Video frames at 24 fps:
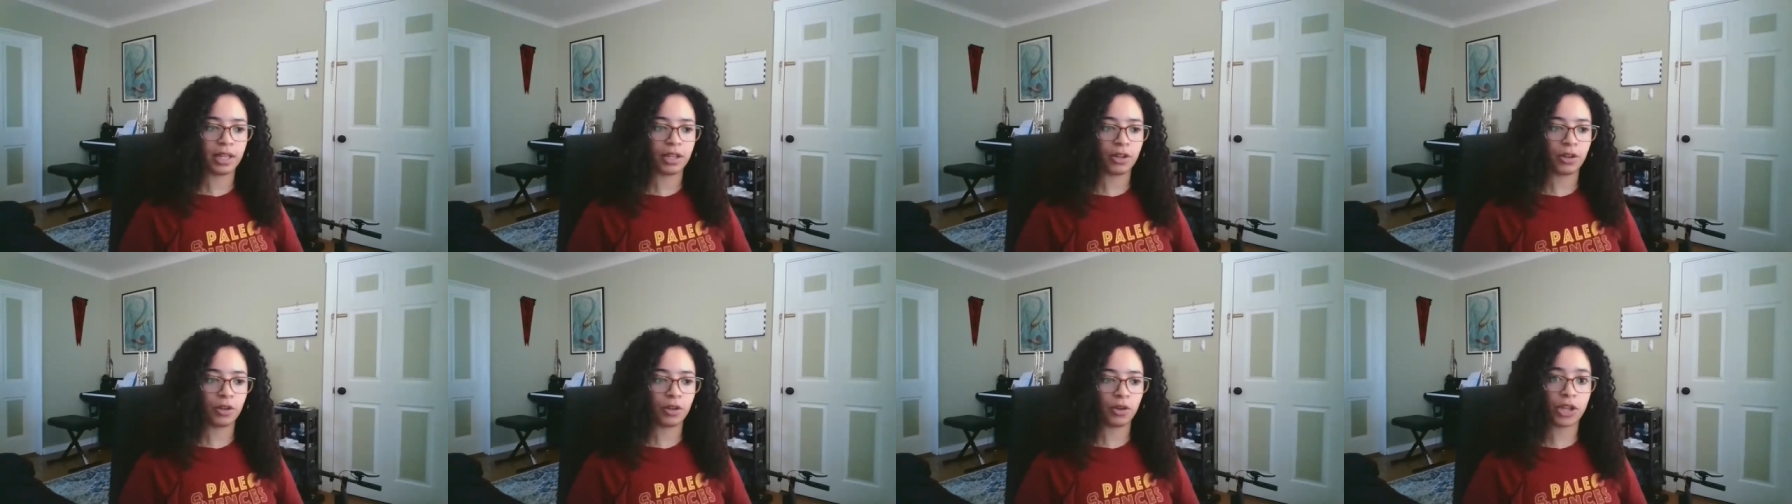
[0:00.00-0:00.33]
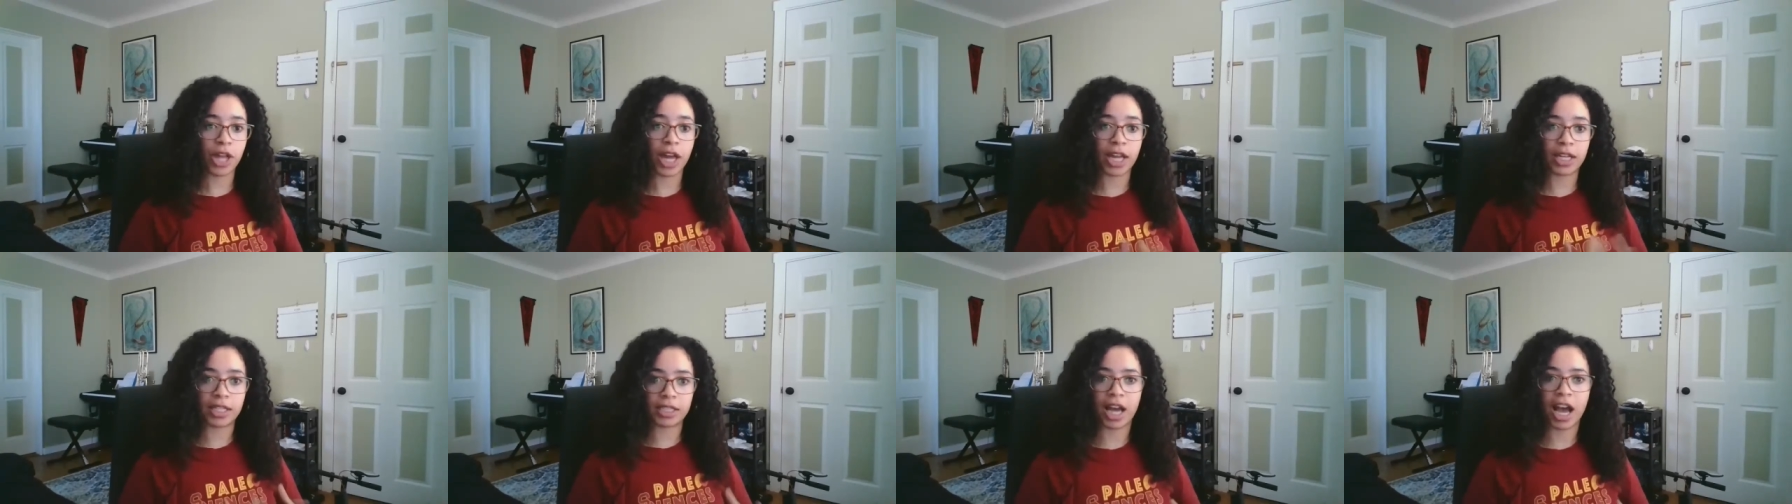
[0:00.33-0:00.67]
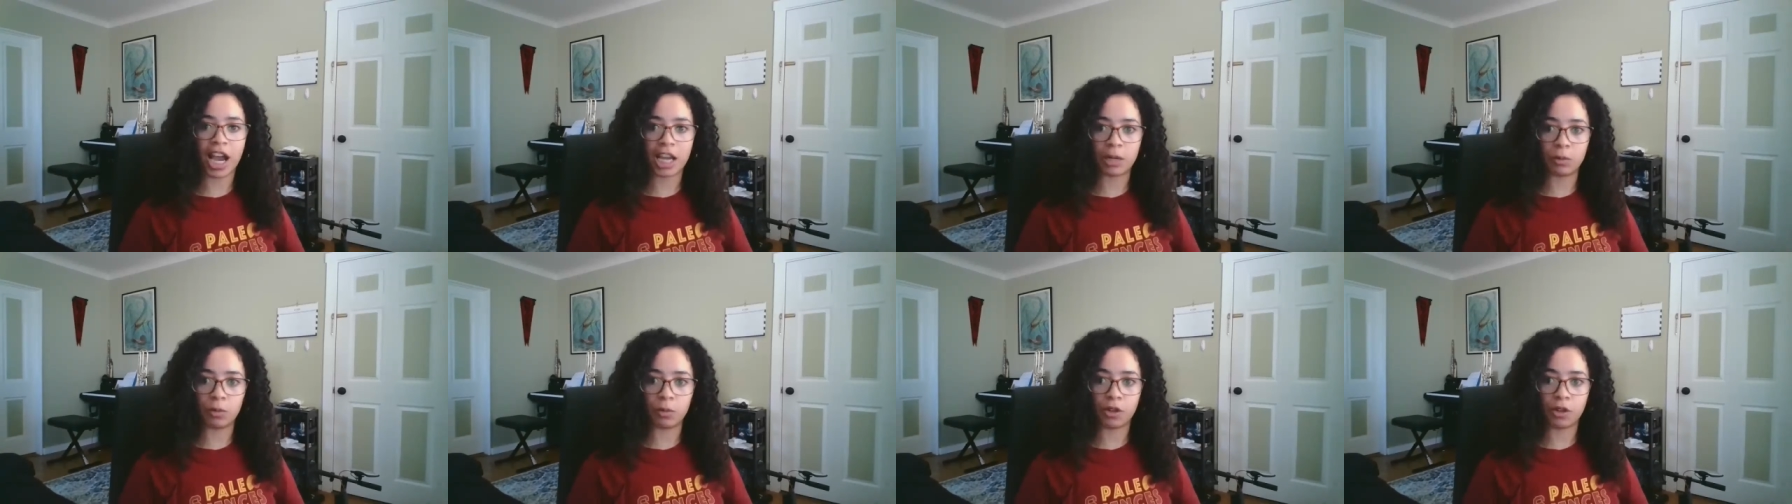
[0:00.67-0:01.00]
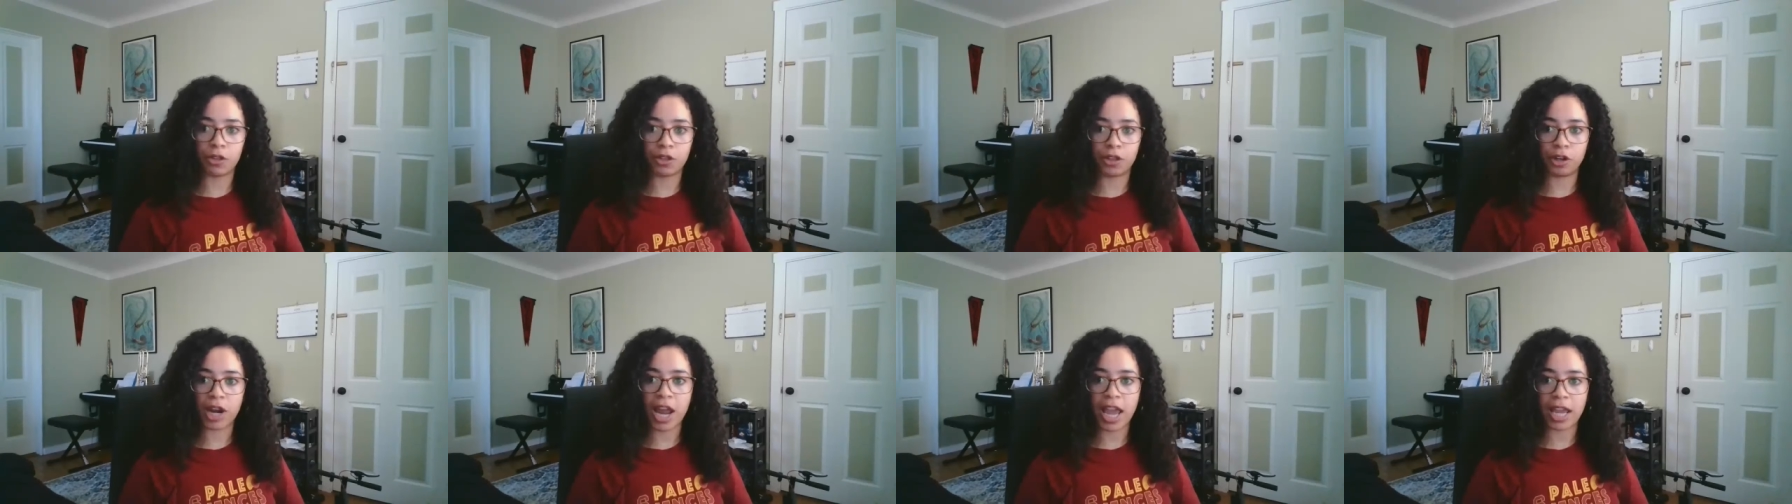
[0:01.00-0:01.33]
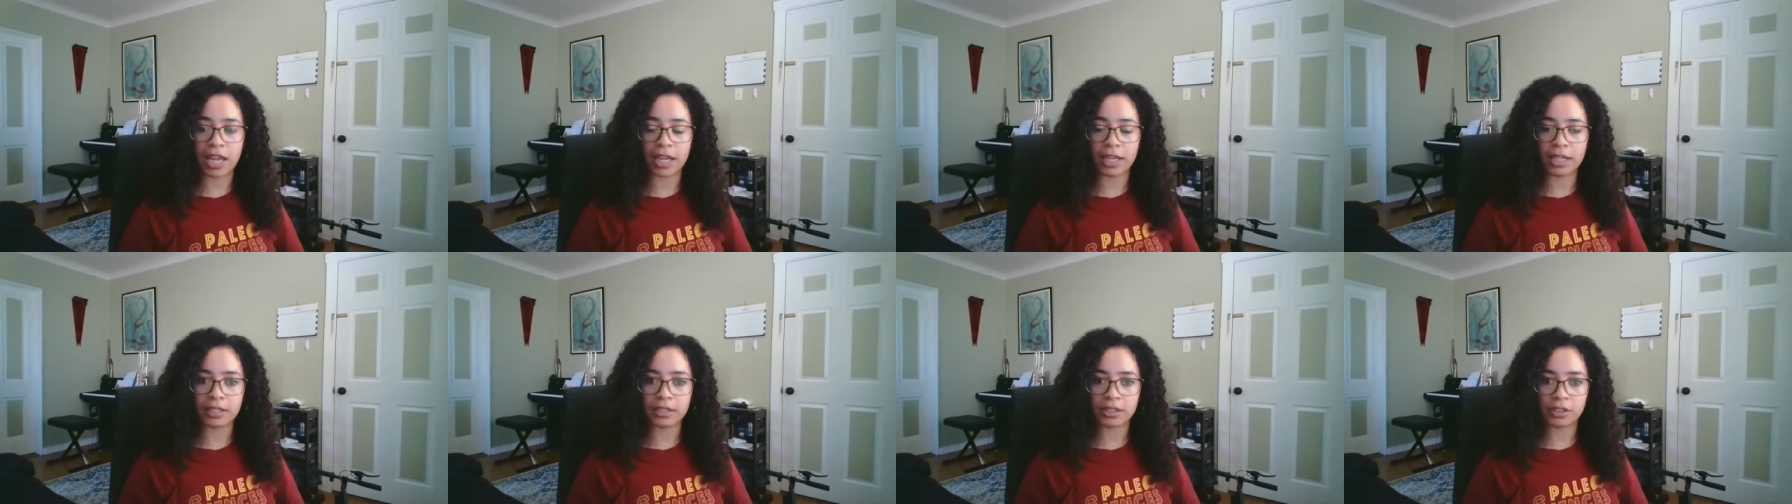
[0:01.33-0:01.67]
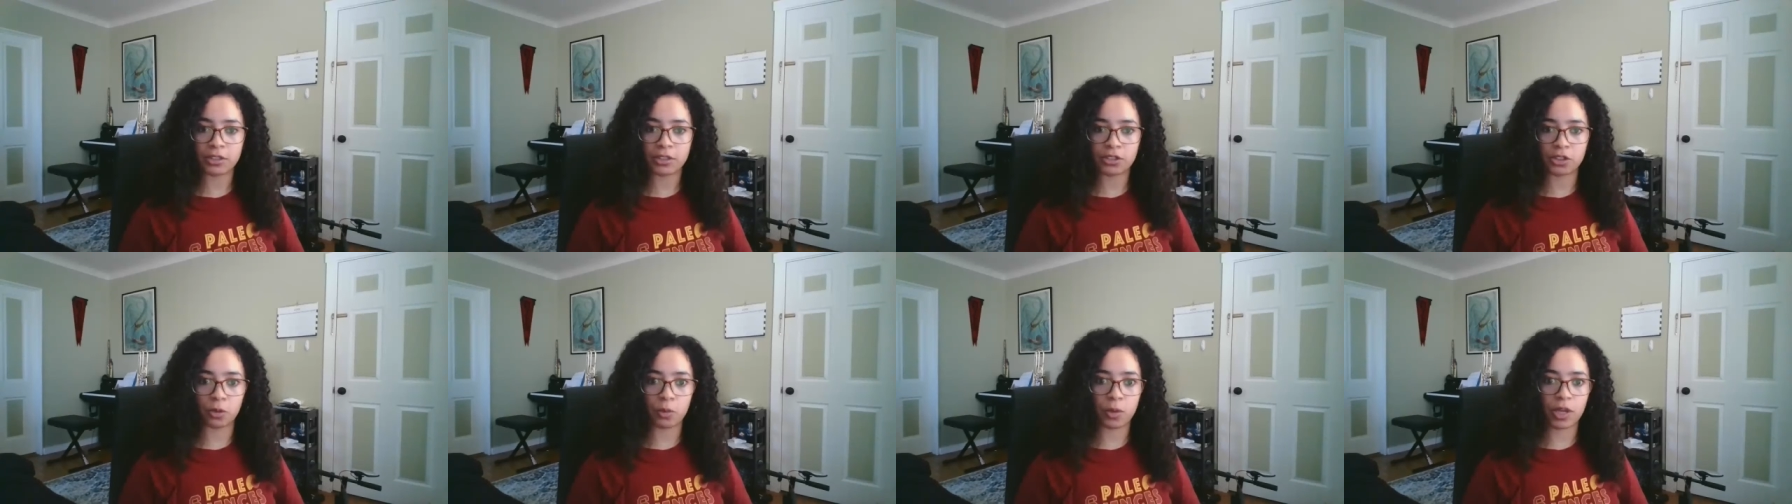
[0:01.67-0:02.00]
that died with their eggs.
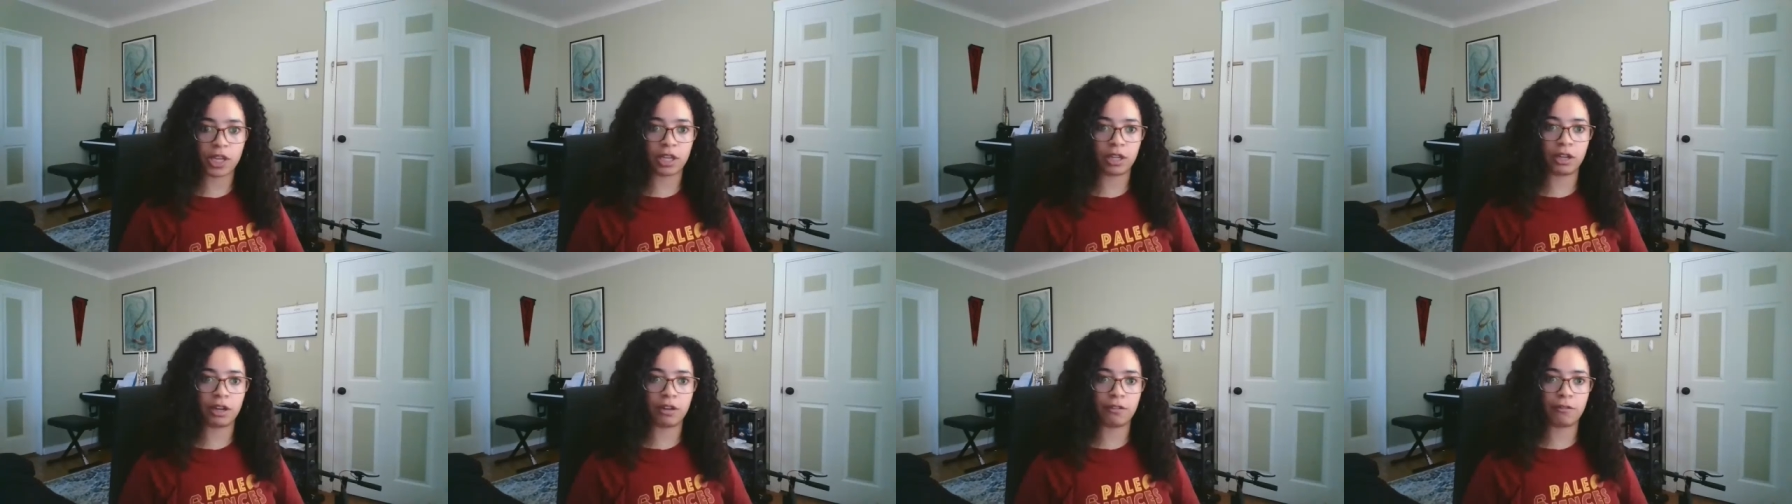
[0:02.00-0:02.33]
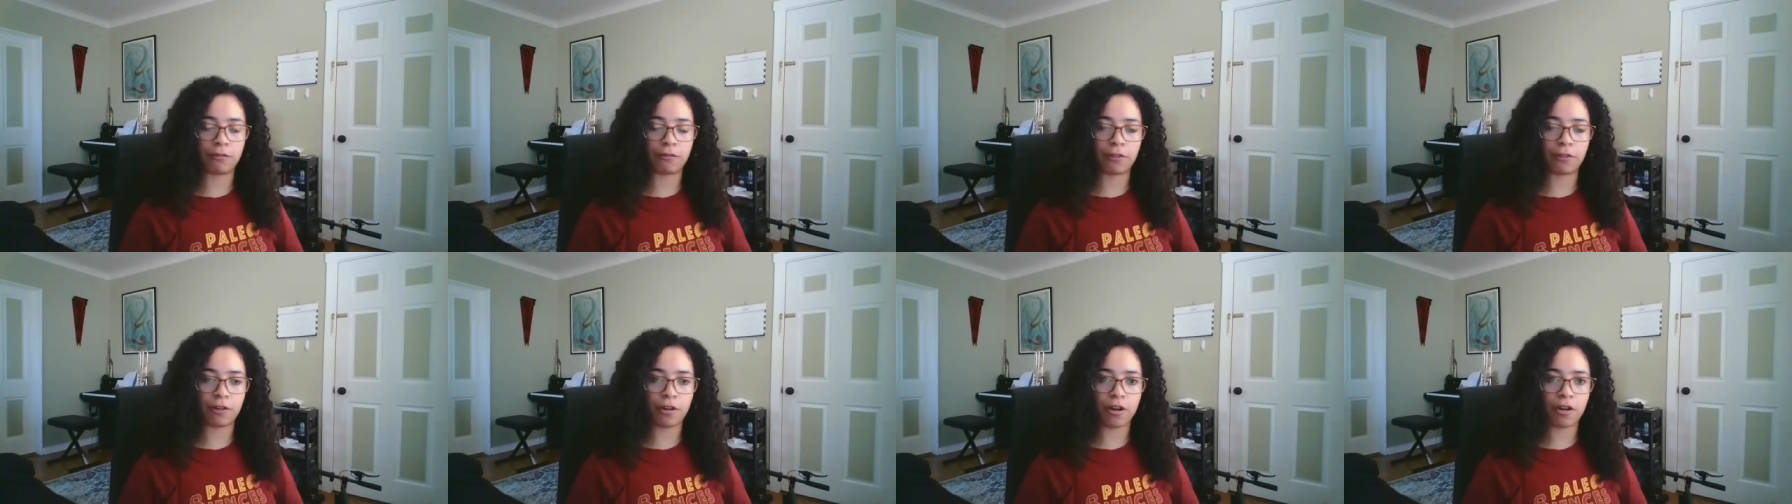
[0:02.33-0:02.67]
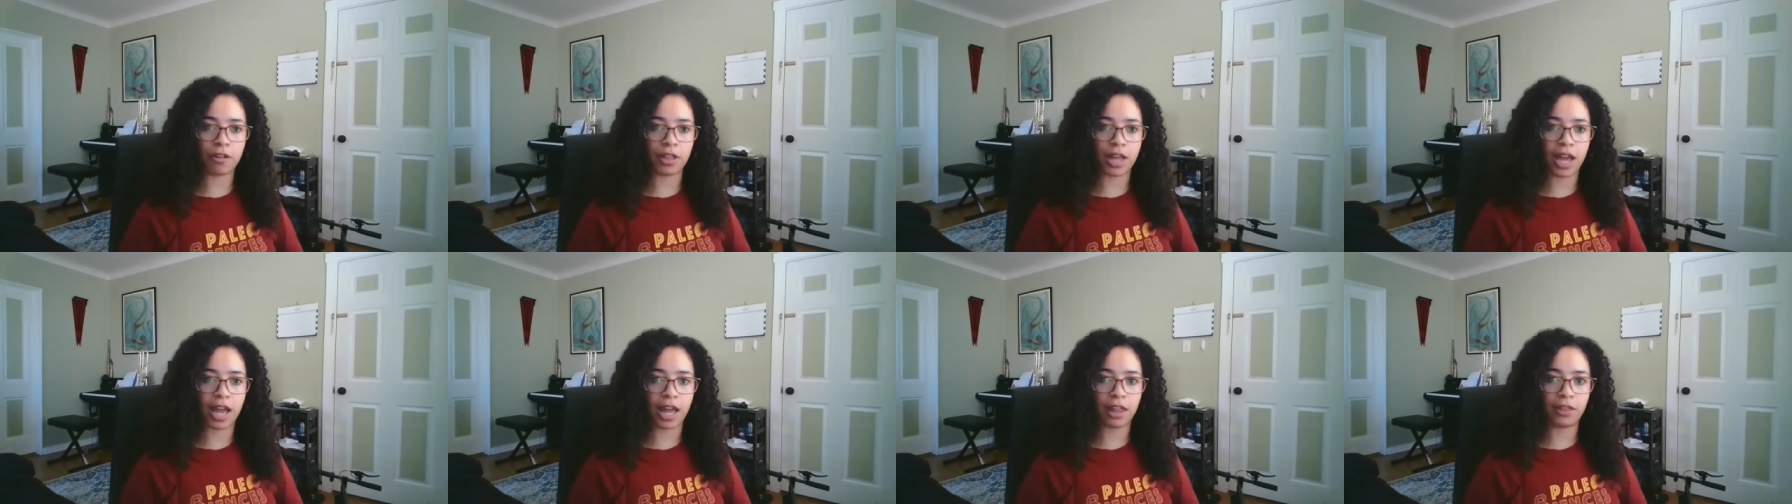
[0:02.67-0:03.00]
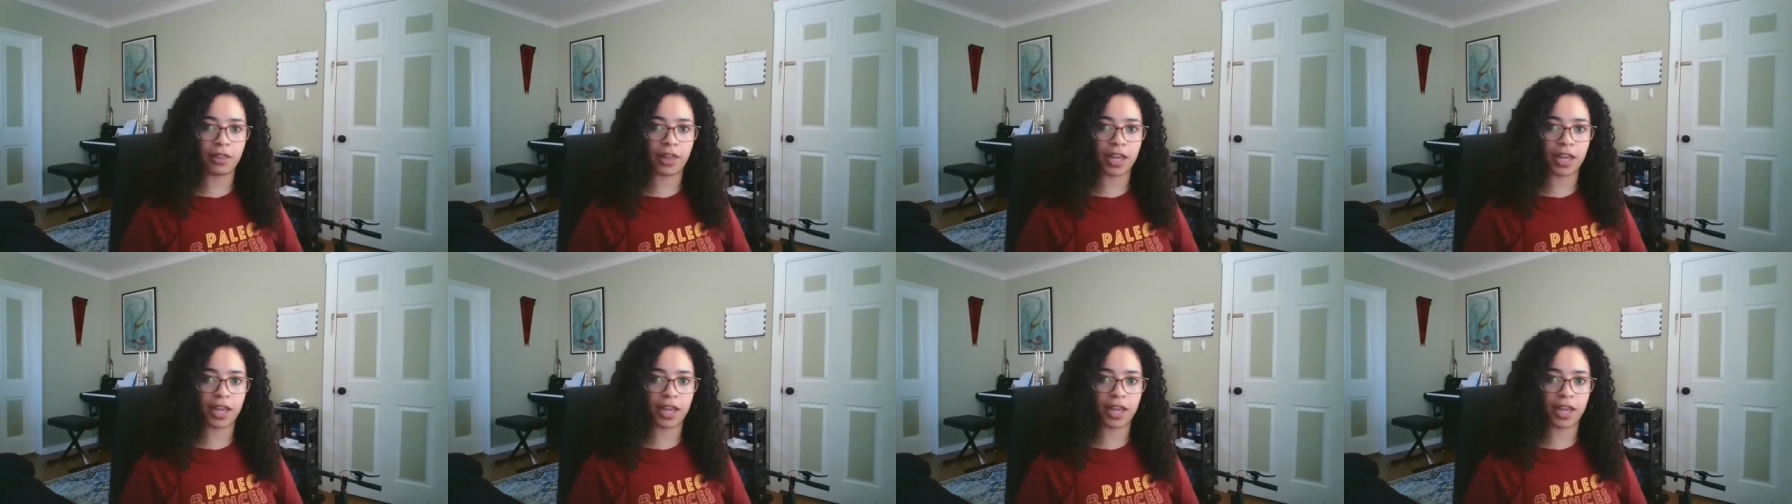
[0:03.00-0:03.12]
So we can infer that